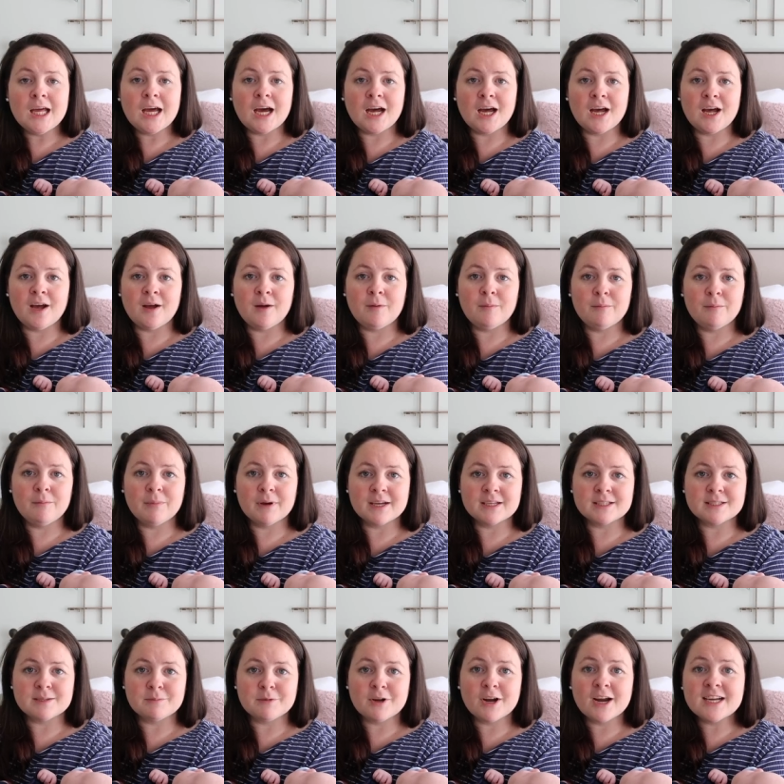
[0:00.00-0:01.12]
um,
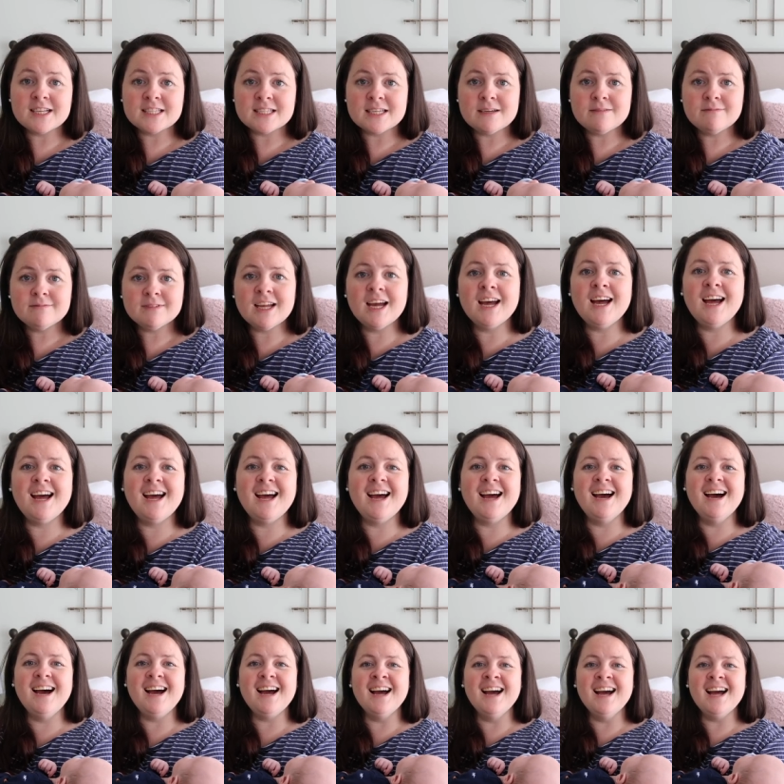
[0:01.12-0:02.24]
because I'm crazy,
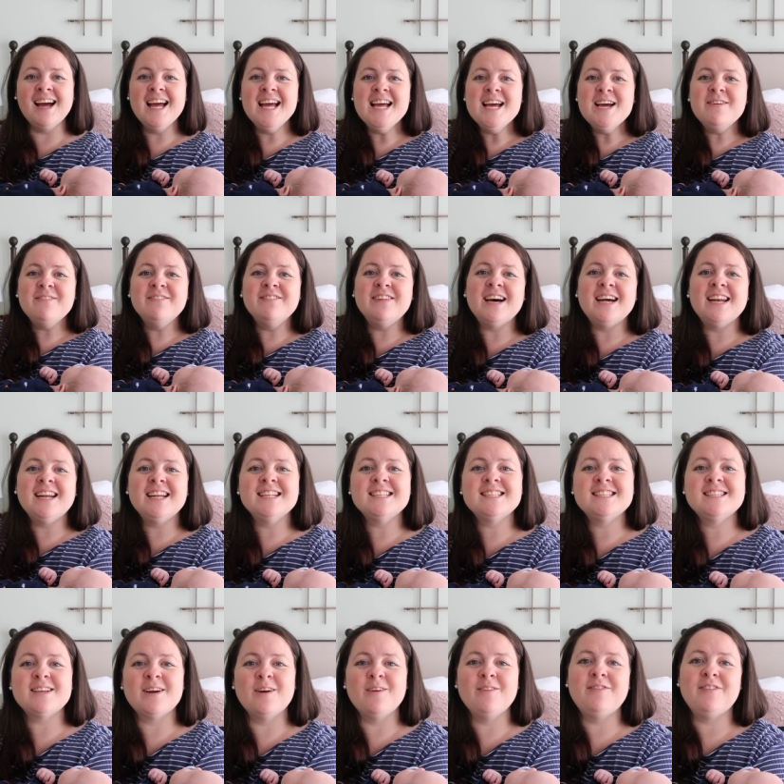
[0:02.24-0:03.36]
but
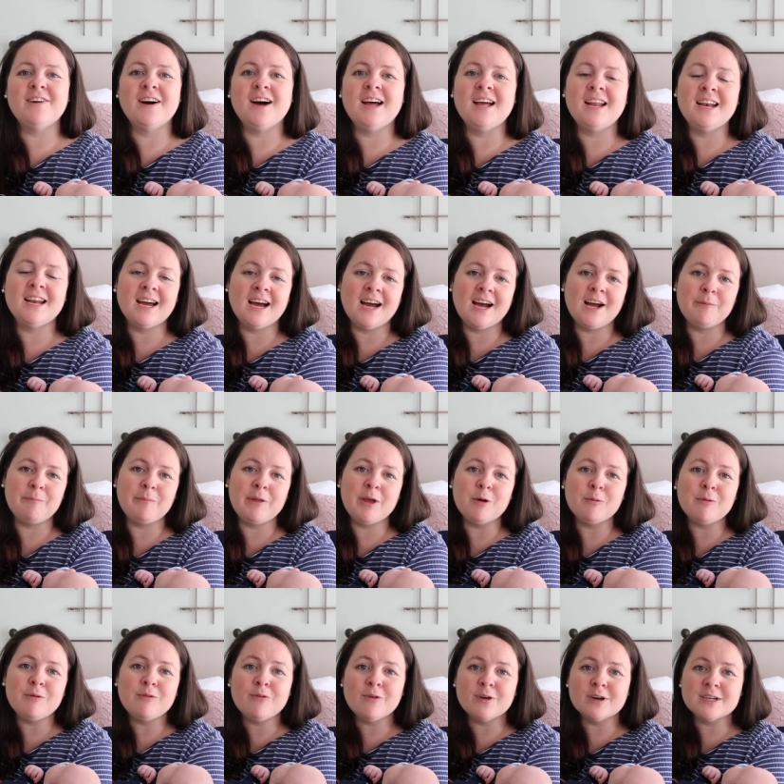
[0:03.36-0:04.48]
it's so fun. Um,
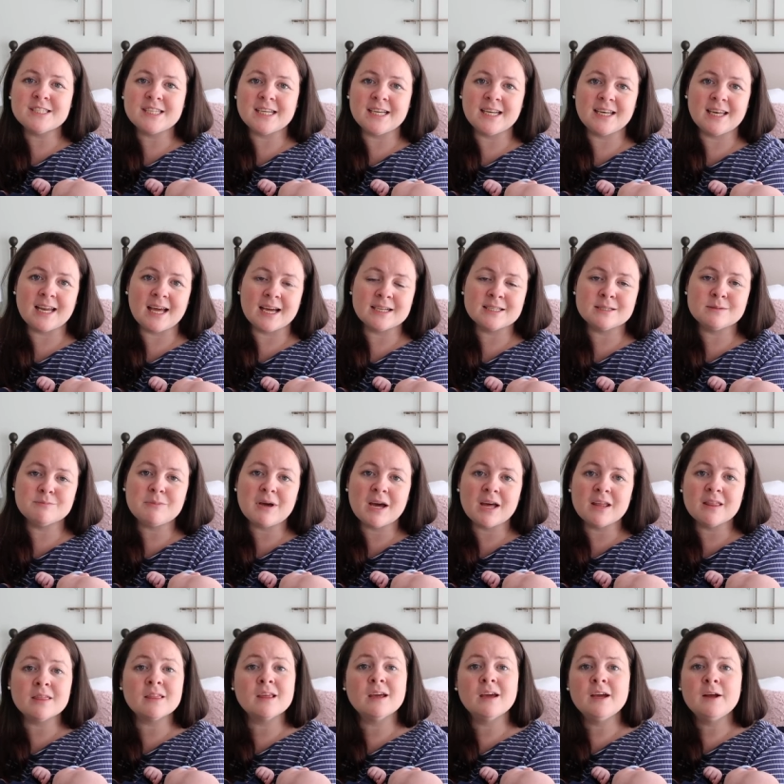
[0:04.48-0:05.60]
he'll be fourteen next
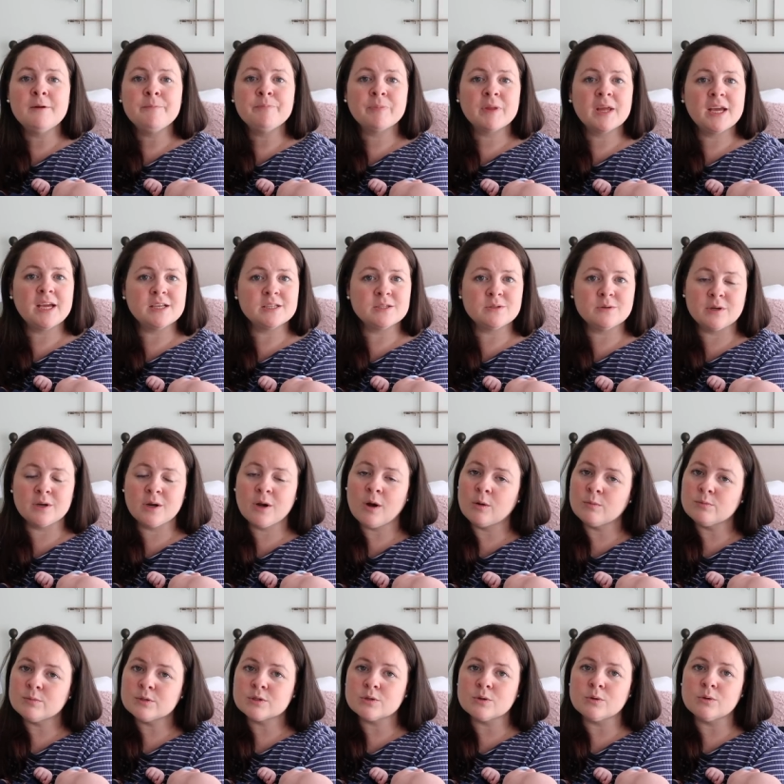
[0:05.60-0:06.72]
month. He's doing
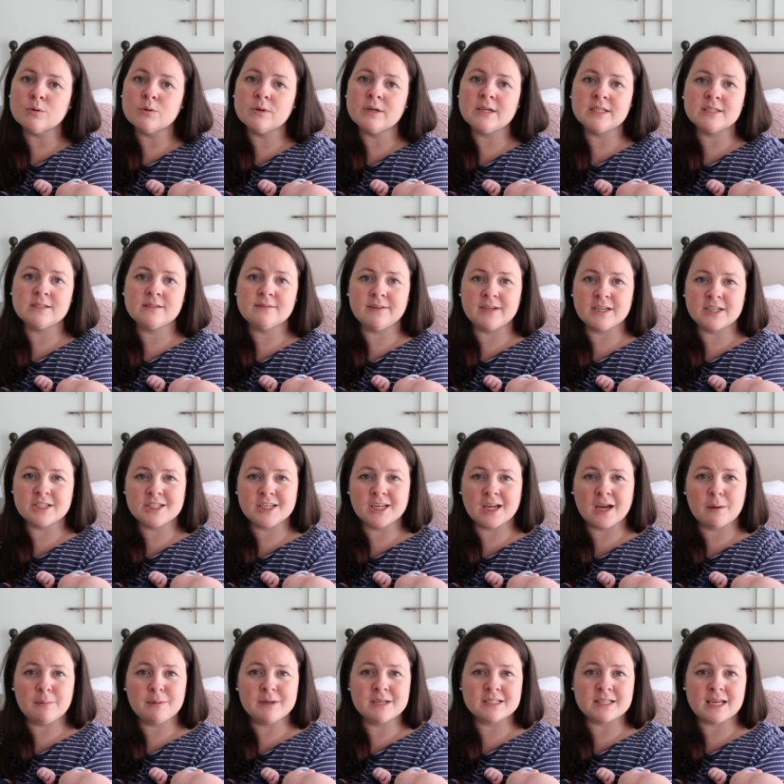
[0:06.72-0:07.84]
homeschool. He's finishing
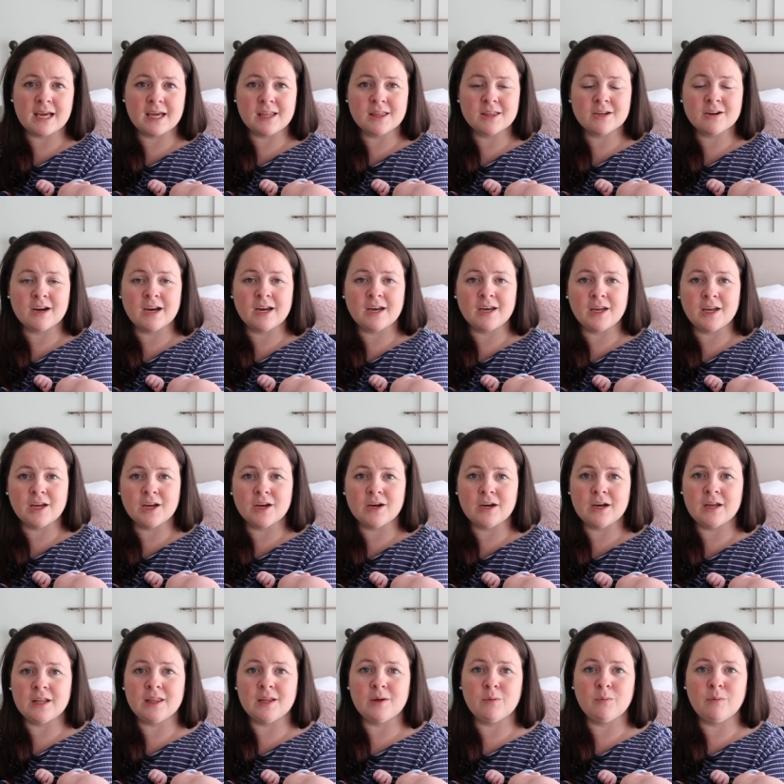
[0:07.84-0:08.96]
up his eighth grade year,
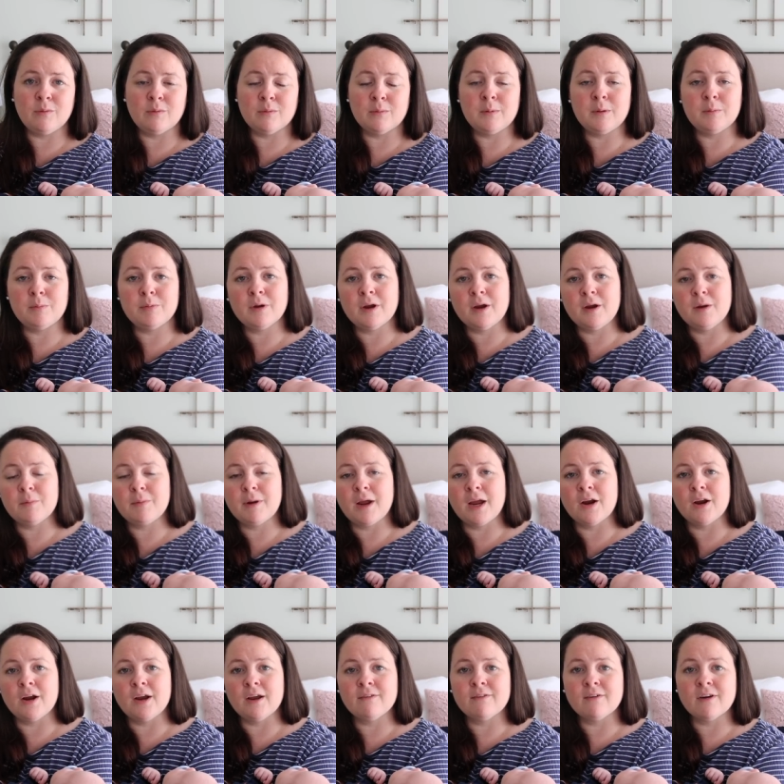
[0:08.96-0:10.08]
and then we will be
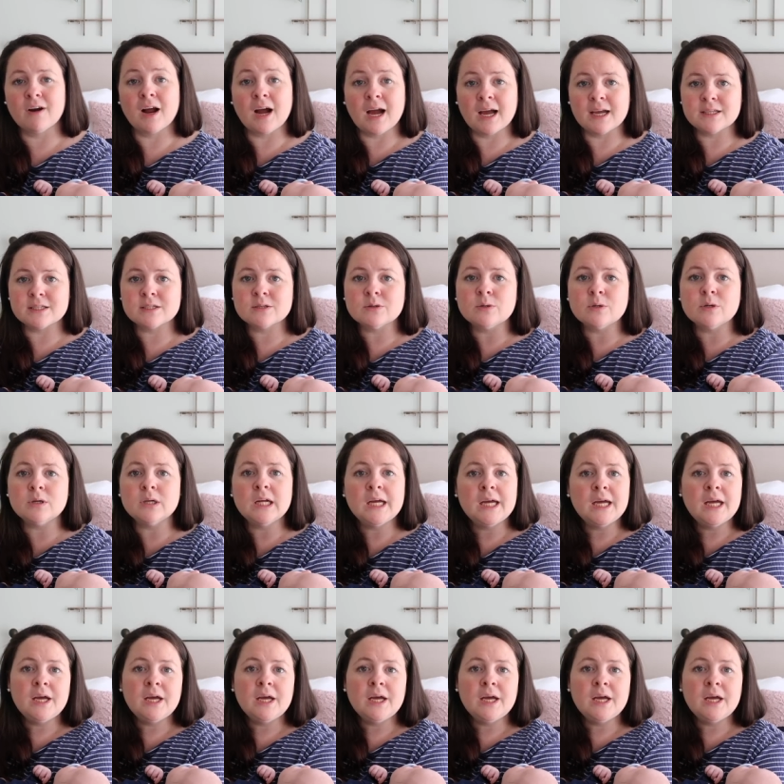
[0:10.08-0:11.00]
preparing for high school.